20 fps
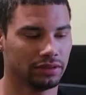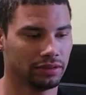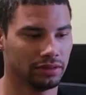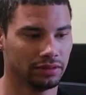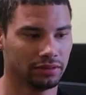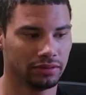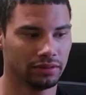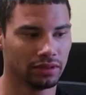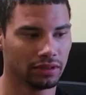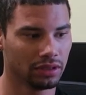
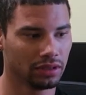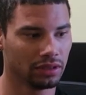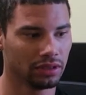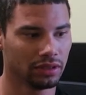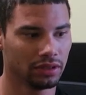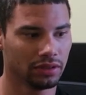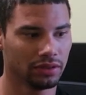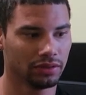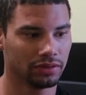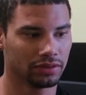and
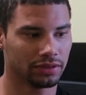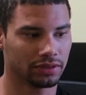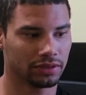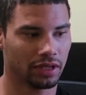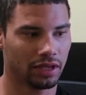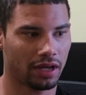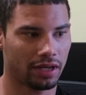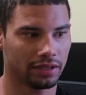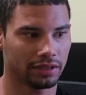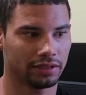there's just
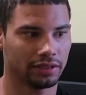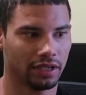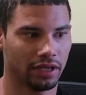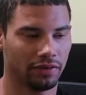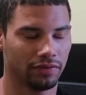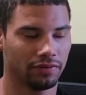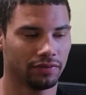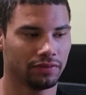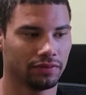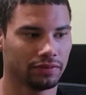a lot of
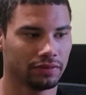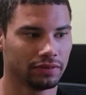stuff.